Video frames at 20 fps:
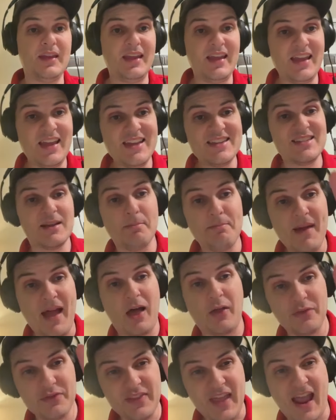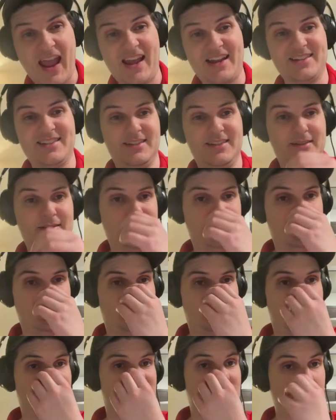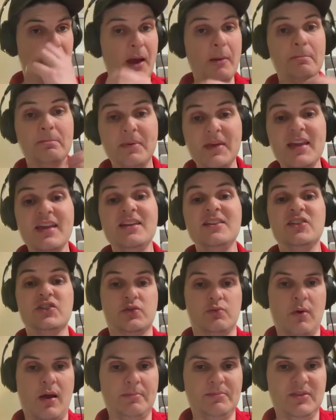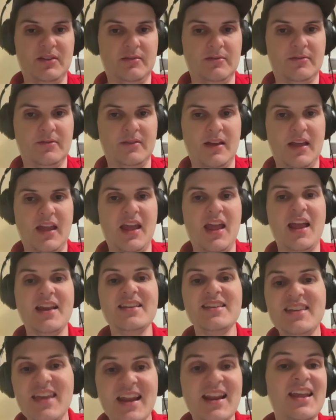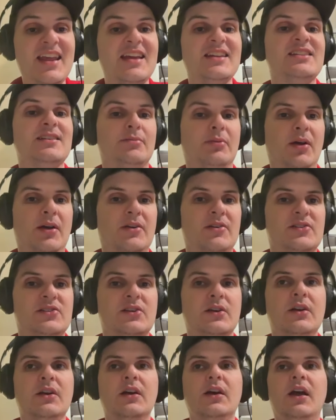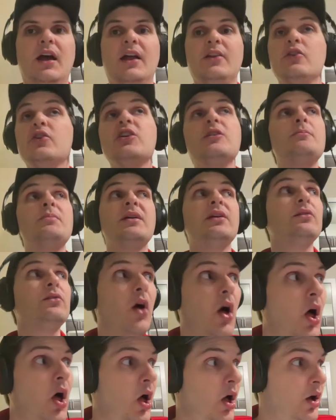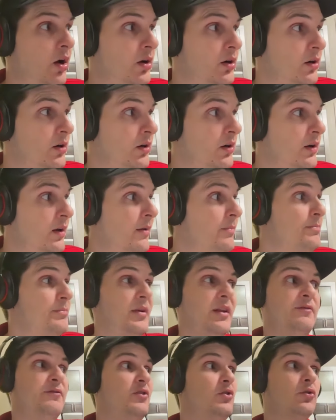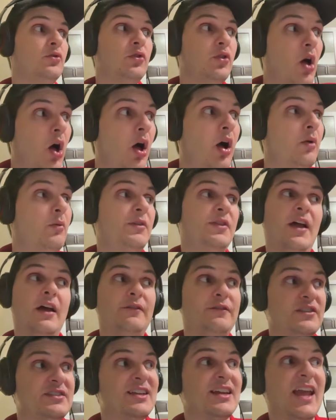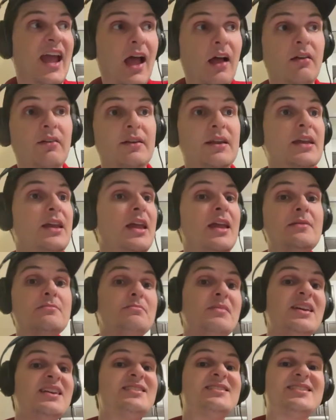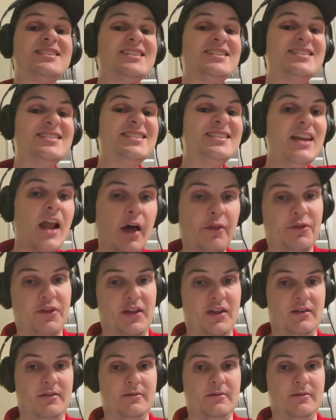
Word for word: is about that. It's about being disruptive and, and getting into players. And you can be long, but if you're long without physicality, it means nothing.